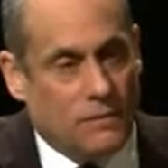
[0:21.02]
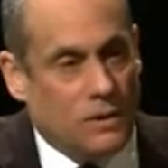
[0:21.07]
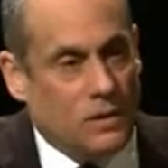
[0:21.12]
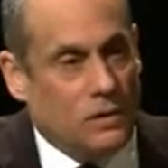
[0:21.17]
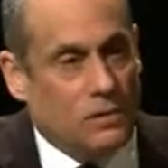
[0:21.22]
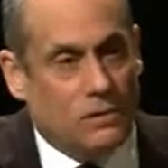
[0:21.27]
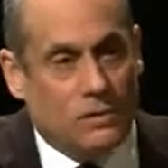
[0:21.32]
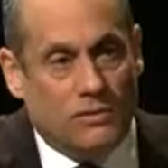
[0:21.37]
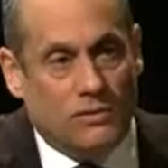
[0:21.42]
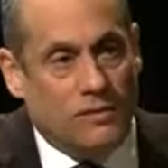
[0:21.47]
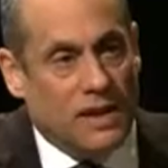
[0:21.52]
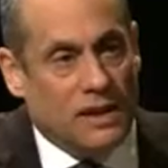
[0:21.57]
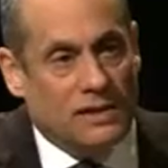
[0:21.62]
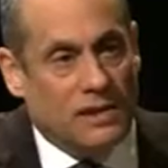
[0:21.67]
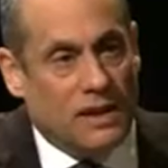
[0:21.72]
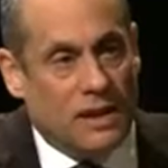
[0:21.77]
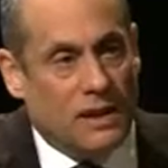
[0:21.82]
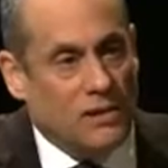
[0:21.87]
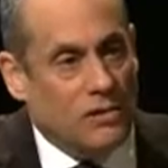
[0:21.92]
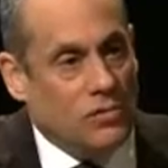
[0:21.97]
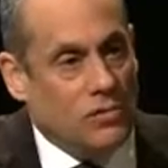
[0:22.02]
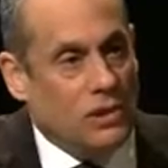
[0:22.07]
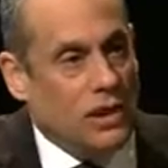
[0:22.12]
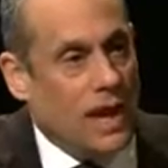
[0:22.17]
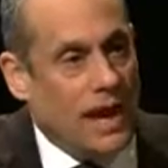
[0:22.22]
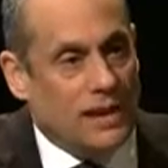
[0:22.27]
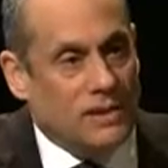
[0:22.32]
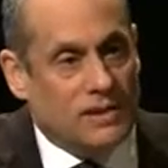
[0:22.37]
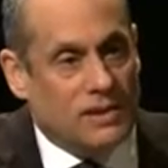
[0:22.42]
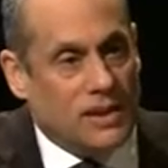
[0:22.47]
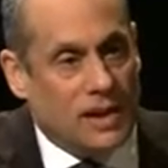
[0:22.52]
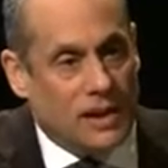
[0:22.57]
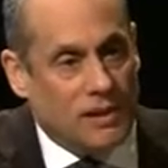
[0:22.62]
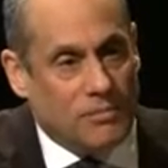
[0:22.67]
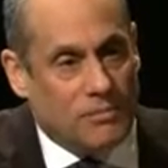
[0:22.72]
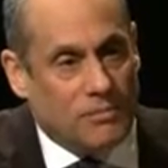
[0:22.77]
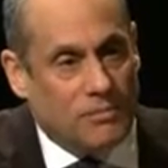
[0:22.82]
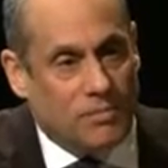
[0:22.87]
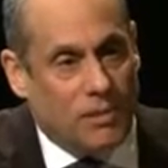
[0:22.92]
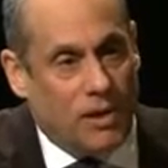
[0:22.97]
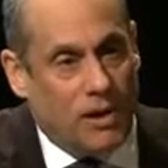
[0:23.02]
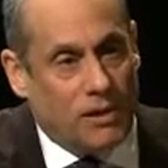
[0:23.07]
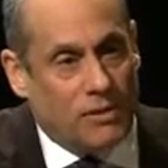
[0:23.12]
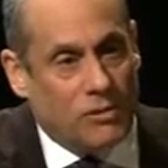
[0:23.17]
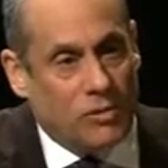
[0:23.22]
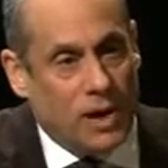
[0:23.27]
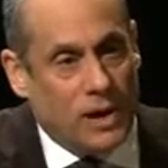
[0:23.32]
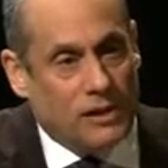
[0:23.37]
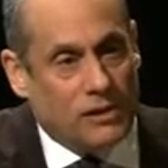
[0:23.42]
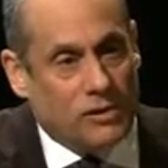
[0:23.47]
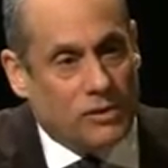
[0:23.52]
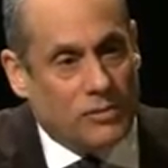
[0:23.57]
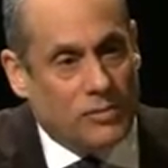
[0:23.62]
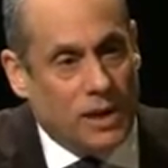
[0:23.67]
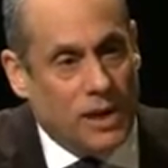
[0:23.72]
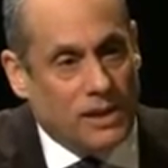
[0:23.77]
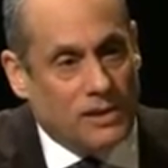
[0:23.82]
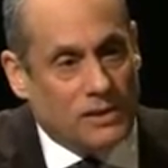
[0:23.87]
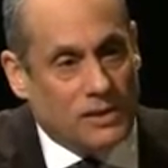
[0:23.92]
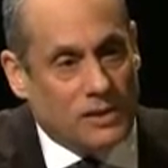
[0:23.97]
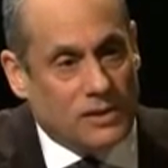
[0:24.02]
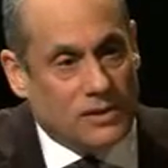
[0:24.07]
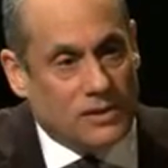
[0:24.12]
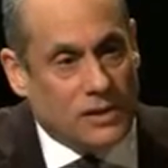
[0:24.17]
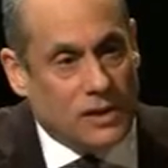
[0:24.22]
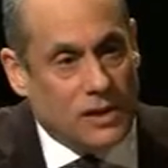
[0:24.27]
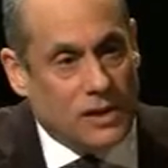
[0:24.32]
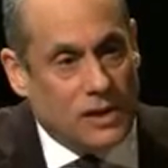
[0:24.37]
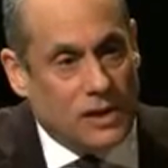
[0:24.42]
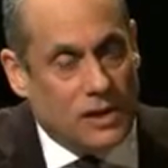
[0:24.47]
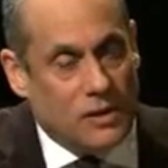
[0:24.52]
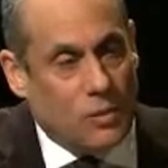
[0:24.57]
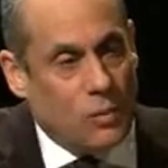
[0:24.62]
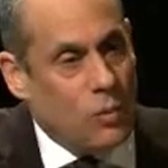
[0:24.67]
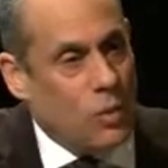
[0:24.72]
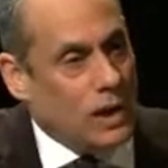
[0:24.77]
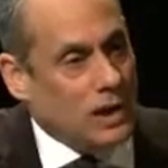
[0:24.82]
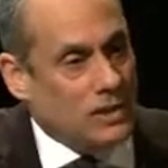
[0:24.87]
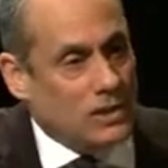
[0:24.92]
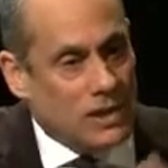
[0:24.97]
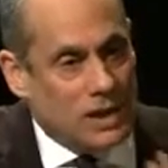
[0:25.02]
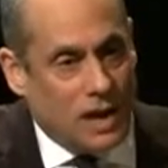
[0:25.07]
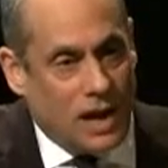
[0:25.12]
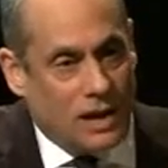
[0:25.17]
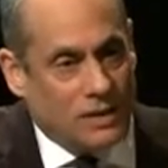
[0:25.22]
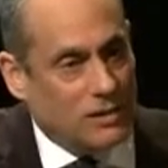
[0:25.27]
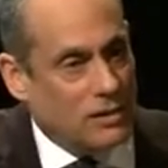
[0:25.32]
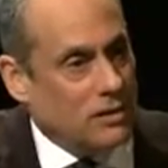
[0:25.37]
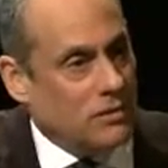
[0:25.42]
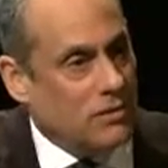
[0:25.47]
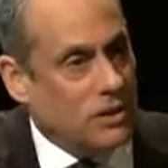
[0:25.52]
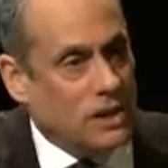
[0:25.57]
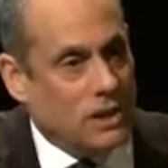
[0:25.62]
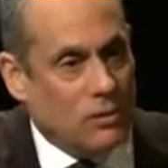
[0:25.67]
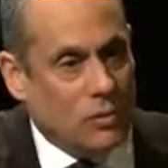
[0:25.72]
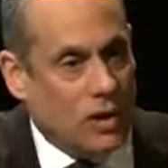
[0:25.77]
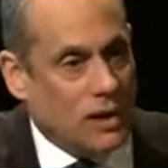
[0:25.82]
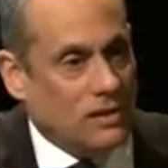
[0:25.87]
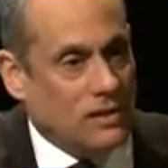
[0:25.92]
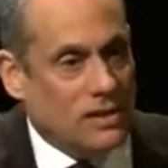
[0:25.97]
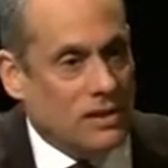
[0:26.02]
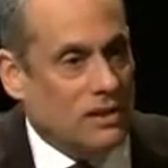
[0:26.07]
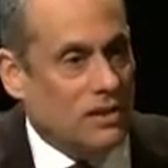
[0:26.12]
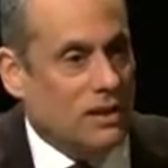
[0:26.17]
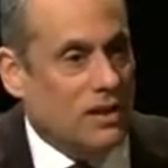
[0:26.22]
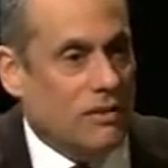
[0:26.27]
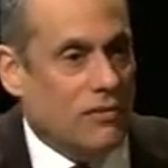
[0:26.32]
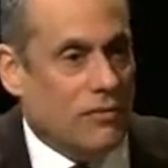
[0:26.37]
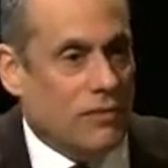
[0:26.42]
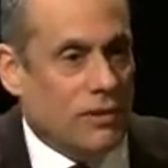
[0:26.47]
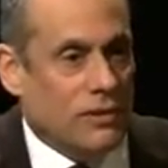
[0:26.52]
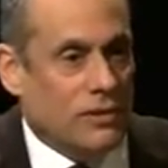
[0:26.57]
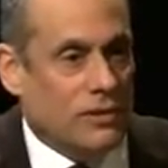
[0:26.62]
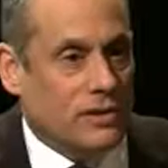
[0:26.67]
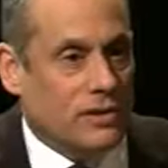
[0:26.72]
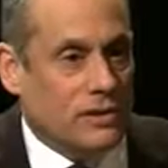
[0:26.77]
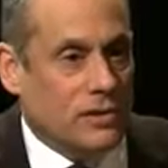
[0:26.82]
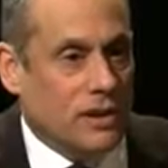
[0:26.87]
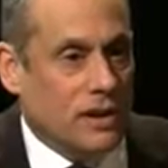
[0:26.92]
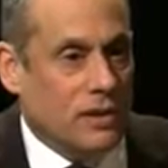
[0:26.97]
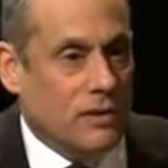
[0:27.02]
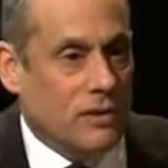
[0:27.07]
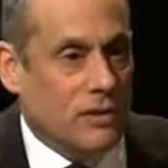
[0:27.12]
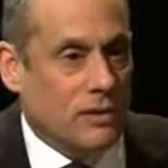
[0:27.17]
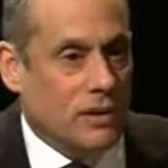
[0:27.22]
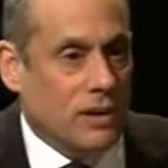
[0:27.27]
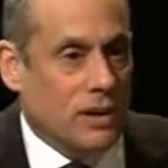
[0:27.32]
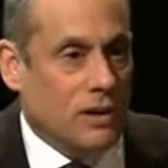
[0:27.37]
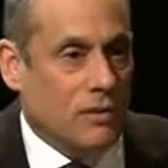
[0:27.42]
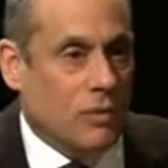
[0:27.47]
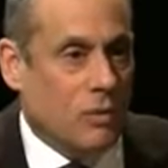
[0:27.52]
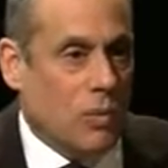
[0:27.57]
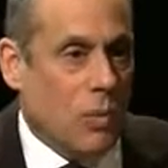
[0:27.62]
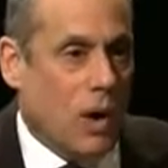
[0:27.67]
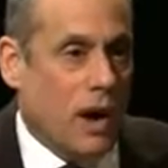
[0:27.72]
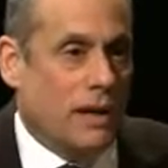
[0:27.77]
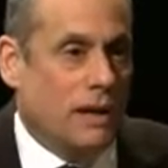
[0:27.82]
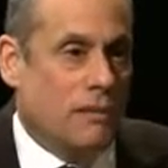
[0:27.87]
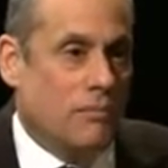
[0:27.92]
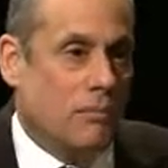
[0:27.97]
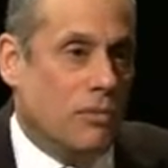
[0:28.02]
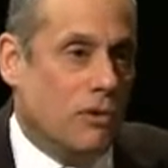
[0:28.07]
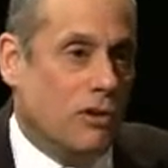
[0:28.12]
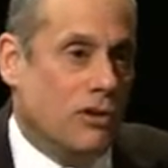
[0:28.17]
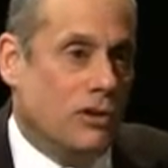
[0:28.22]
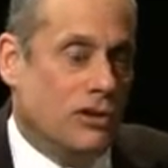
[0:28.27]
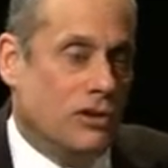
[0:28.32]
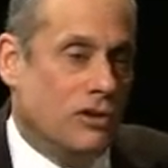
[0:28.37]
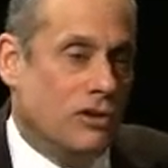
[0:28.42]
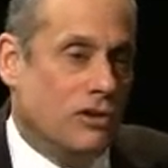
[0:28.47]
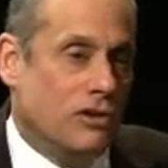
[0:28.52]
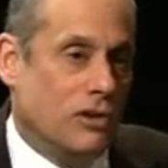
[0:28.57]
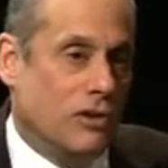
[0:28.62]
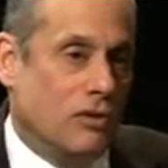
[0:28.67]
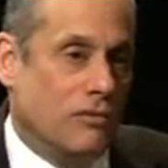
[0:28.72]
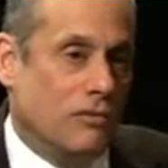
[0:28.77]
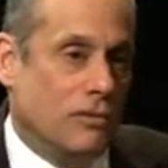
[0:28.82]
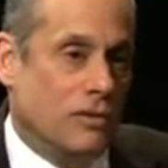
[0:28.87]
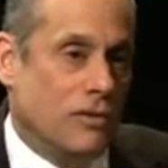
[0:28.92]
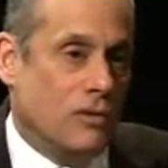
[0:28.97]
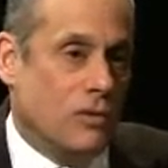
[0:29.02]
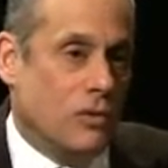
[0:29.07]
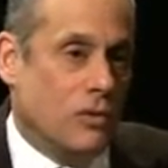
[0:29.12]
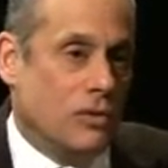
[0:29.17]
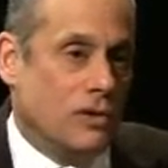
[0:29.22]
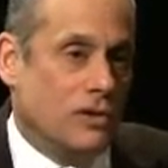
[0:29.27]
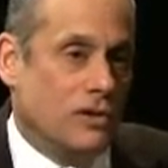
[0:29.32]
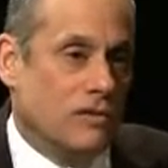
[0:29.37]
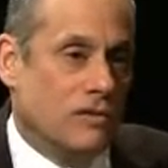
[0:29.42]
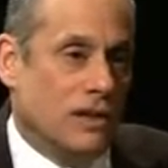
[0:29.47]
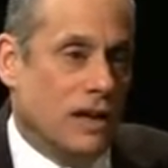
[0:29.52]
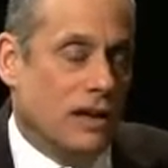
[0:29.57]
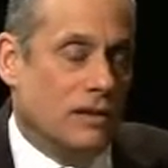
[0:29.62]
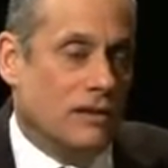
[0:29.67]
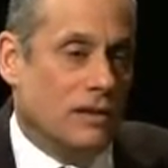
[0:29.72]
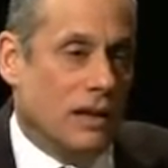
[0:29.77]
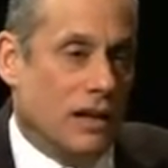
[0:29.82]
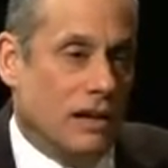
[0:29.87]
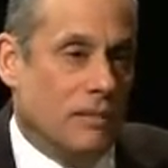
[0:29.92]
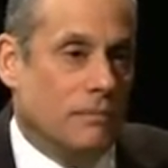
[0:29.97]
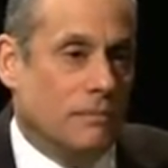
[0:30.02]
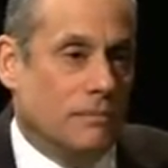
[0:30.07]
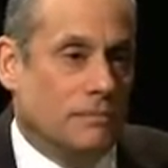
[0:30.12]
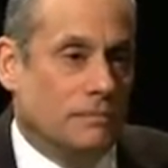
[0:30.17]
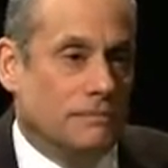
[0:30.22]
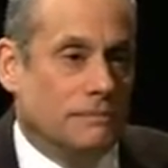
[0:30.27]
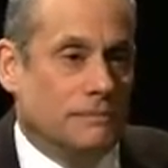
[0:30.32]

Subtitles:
You're facing a new landscape on a regular basis. What's the continuity and what's the difference in what emerges over the course of that time?